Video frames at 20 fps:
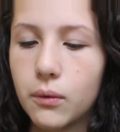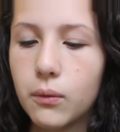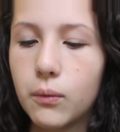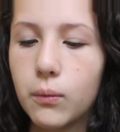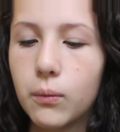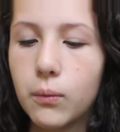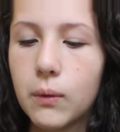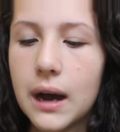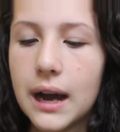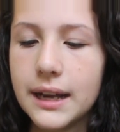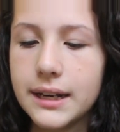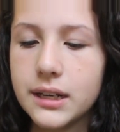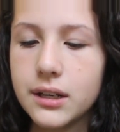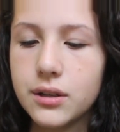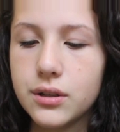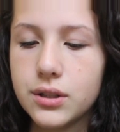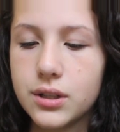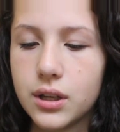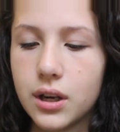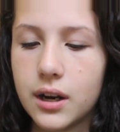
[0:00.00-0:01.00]
Why did
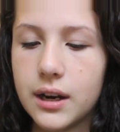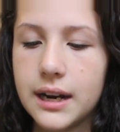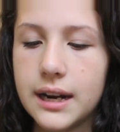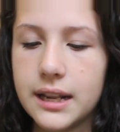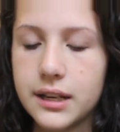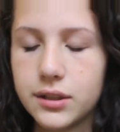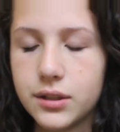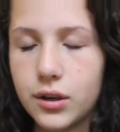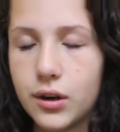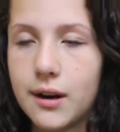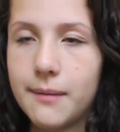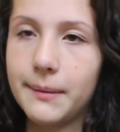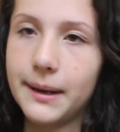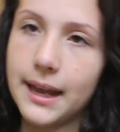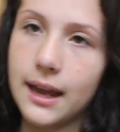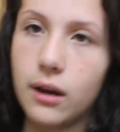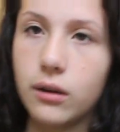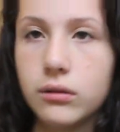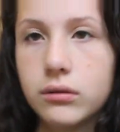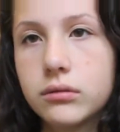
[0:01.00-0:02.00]
you start an Instagram
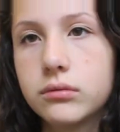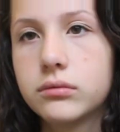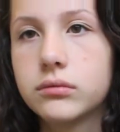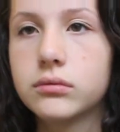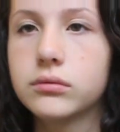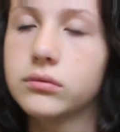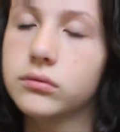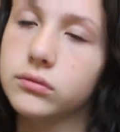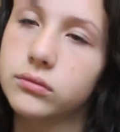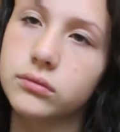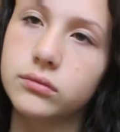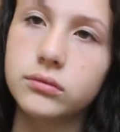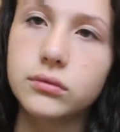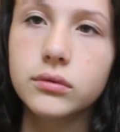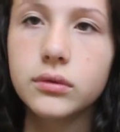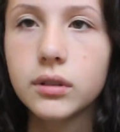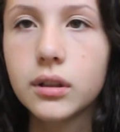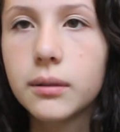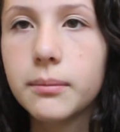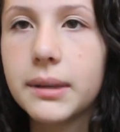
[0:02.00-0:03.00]
account?
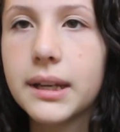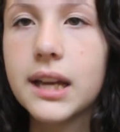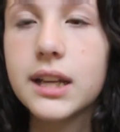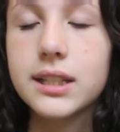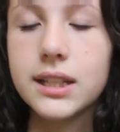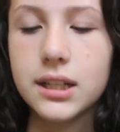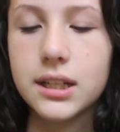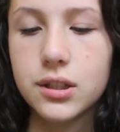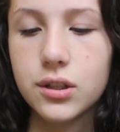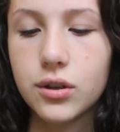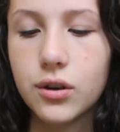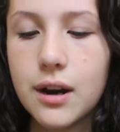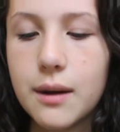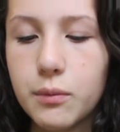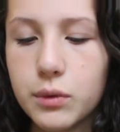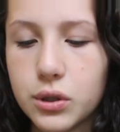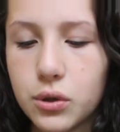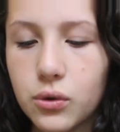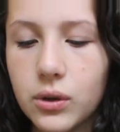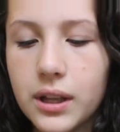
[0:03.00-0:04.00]
Because Instagram
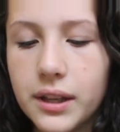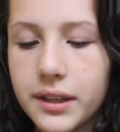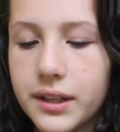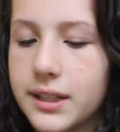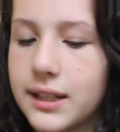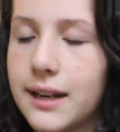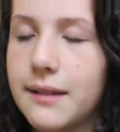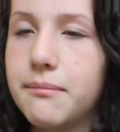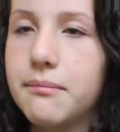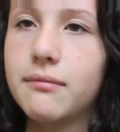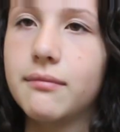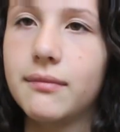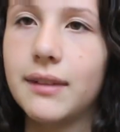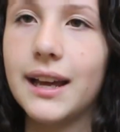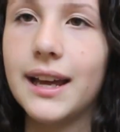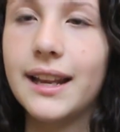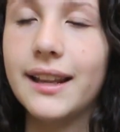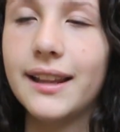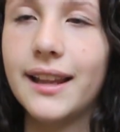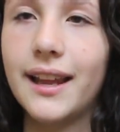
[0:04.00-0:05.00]
was cool at the time,
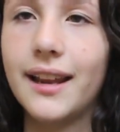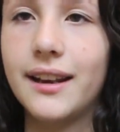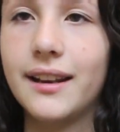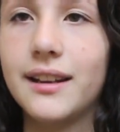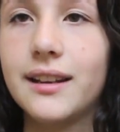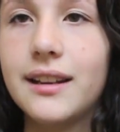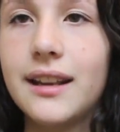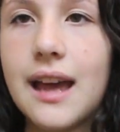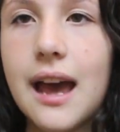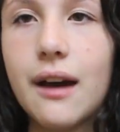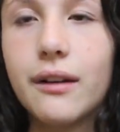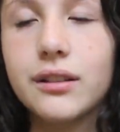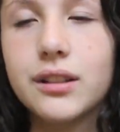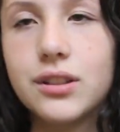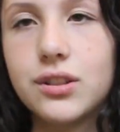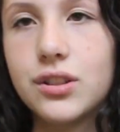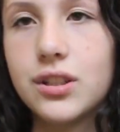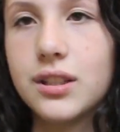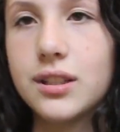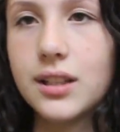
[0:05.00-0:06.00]
and then now
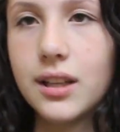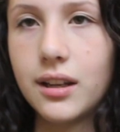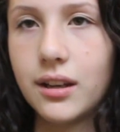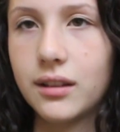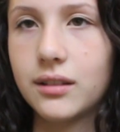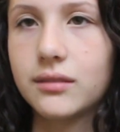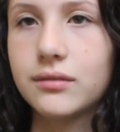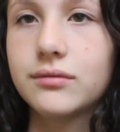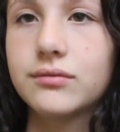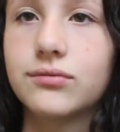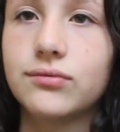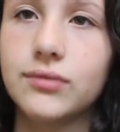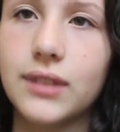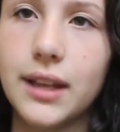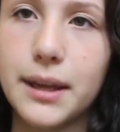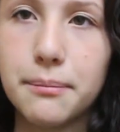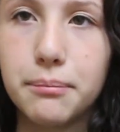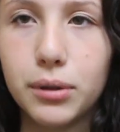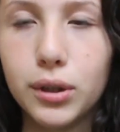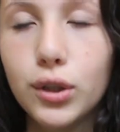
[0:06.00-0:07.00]
it's just like
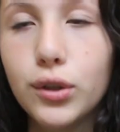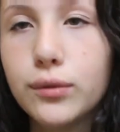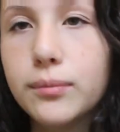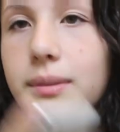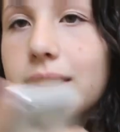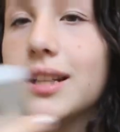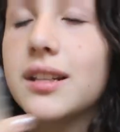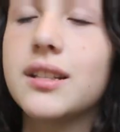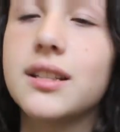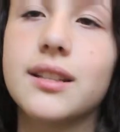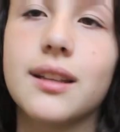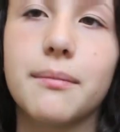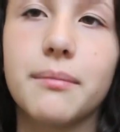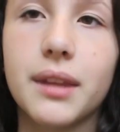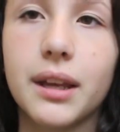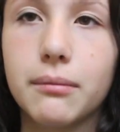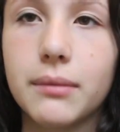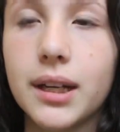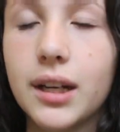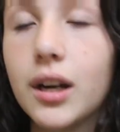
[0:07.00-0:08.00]
it bloomed into
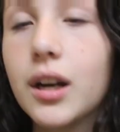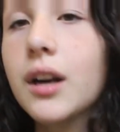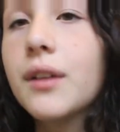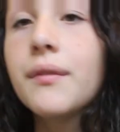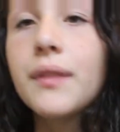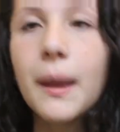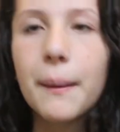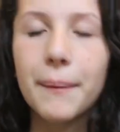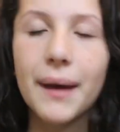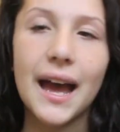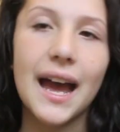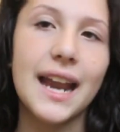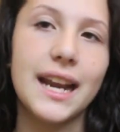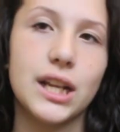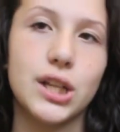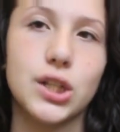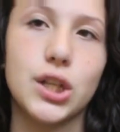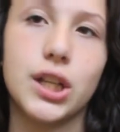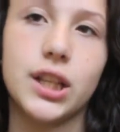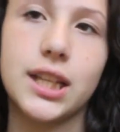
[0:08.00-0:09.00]
something bigger. But I
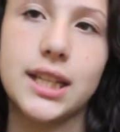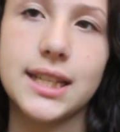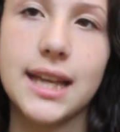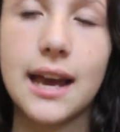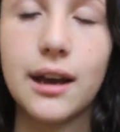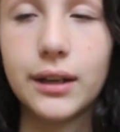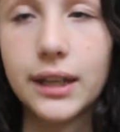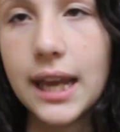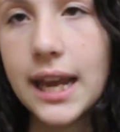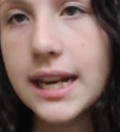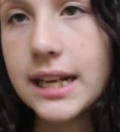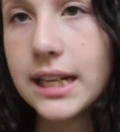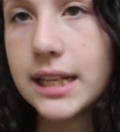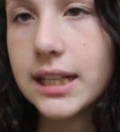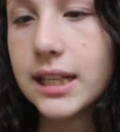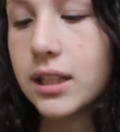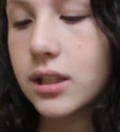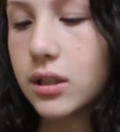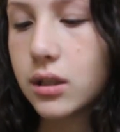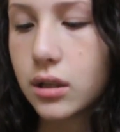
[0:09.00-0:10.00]
didn't start this account; Katie
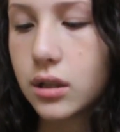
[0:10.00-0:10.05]
did.